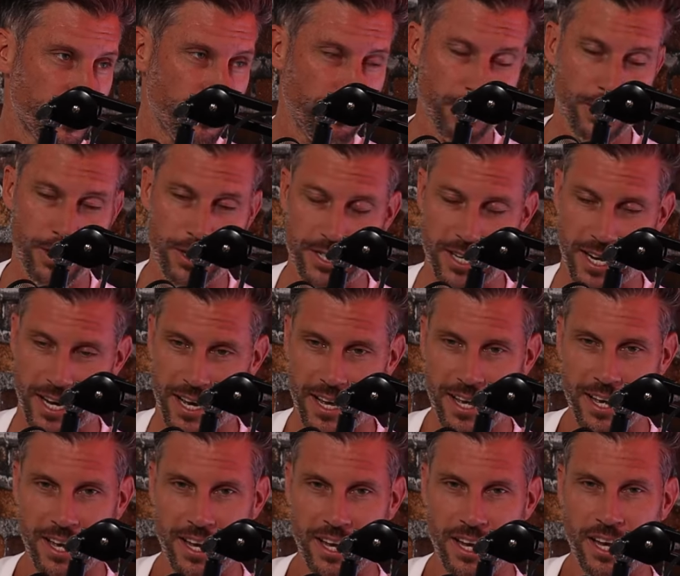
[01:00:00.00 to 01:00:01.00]
merger.
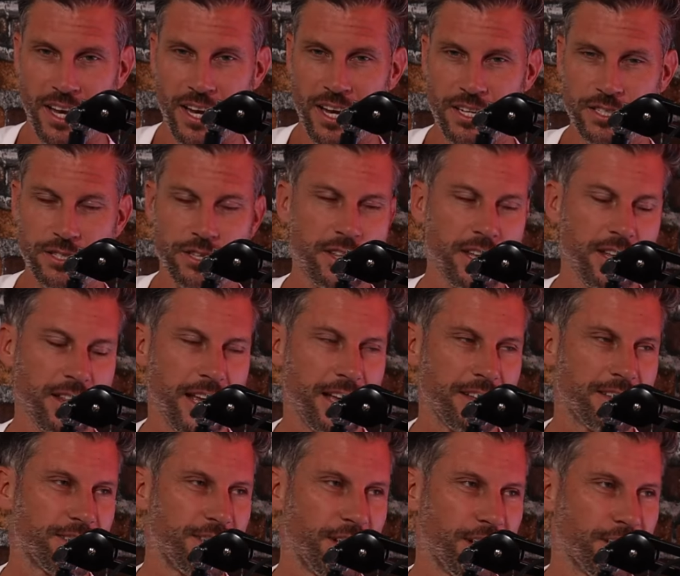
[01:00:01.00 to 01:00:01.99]
So I think that
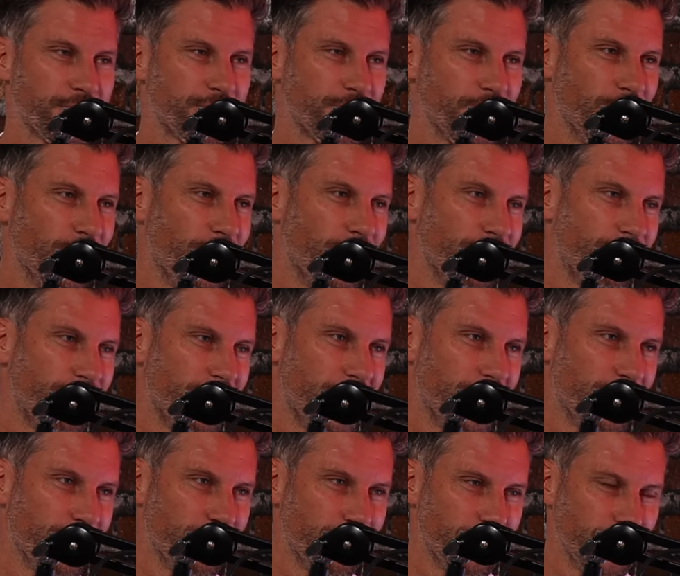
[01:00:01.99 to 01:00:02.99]
sucks the life out
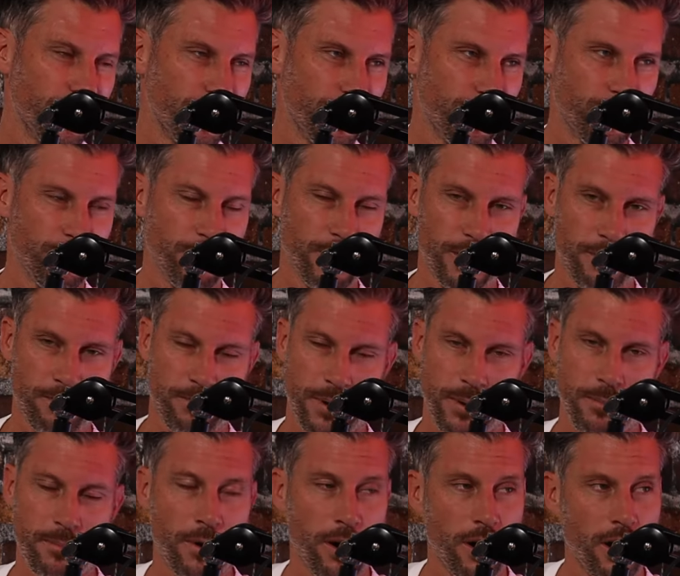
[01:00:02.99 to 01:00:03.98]
of you a little bit.
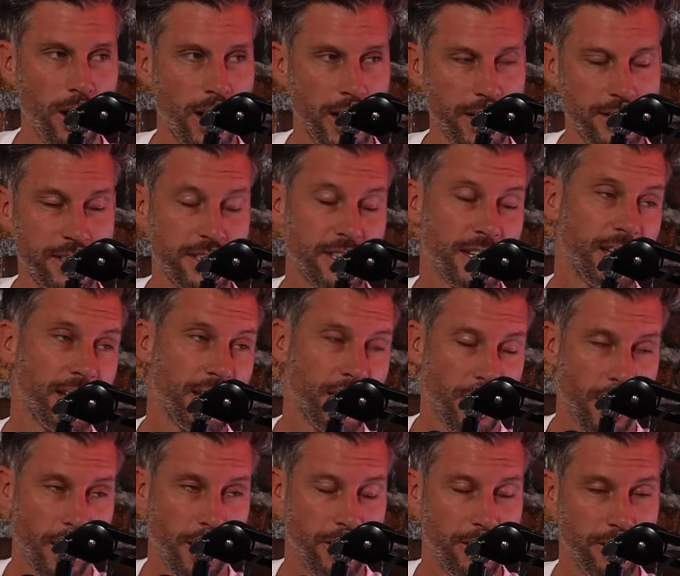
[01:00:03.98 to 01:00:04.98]
But my C E
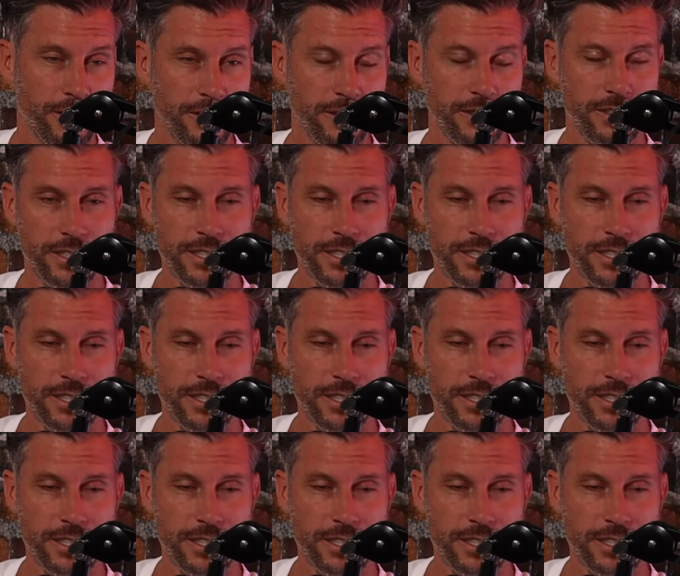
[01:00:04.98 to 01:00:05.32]
O